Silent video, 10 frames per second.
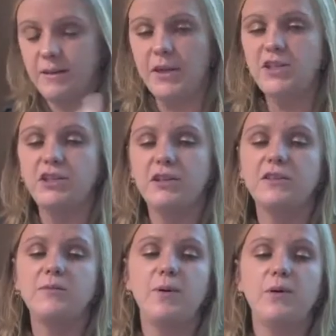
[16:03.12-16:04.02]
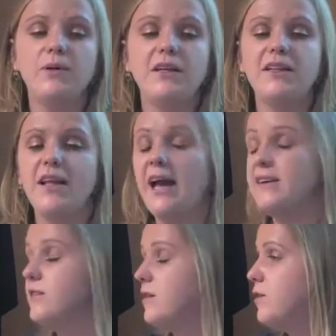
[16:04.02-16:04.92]
I mentioned, this poll, and they
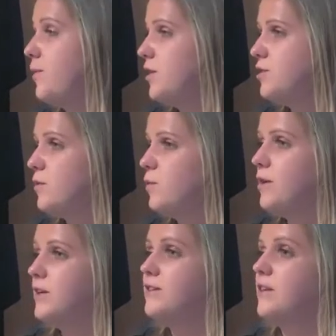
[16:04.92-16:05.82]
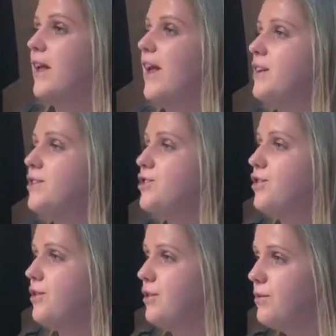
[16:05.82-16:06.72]
asked the question, what is an
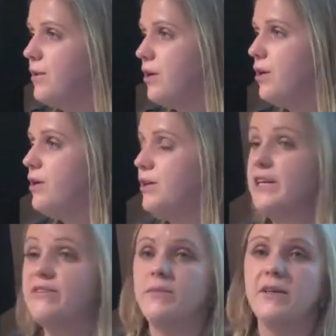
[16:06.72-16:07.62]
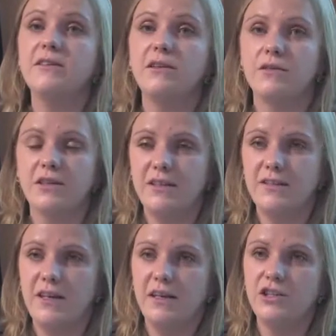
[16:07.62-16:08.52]
NGO, a non-governmental
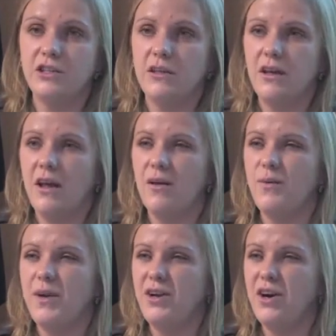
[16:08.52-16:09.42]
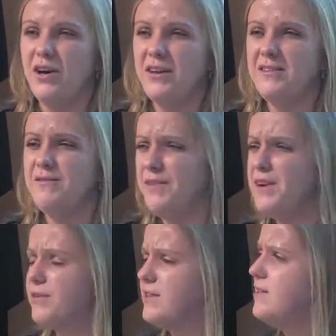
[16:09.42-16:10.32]
organization? And we got
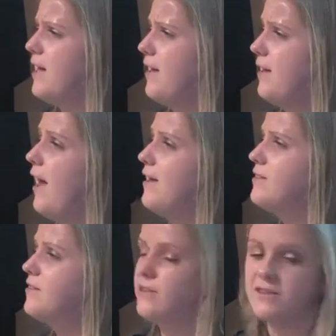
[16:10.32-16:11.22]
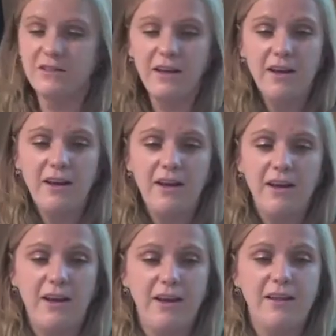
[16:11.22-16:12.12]
very sad answers.
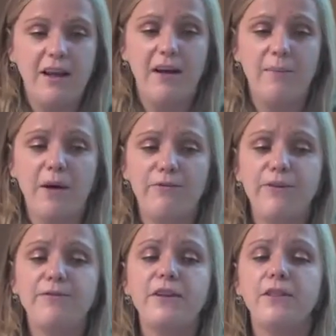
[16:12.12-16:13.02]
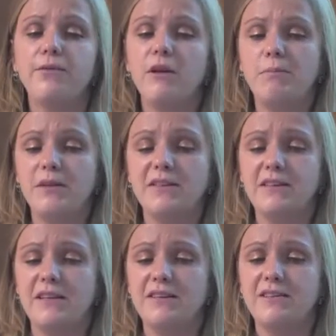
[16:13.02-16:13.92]
And about
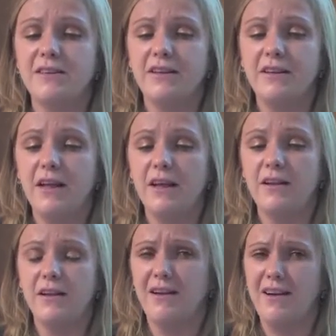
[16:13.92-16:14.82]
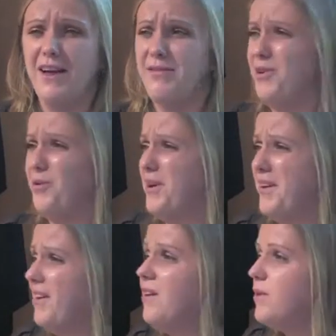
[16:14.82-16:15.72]
53% said that I have no
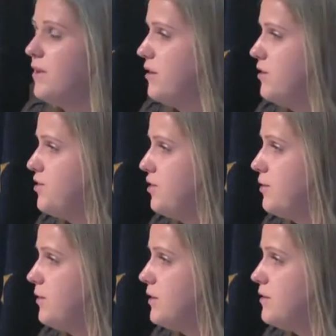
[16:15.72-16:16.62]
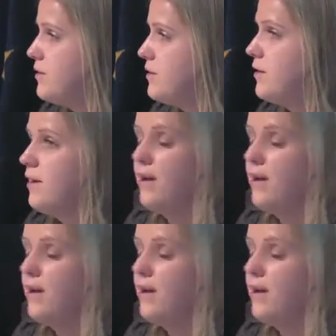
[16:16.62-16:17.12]
idea what an NGO is.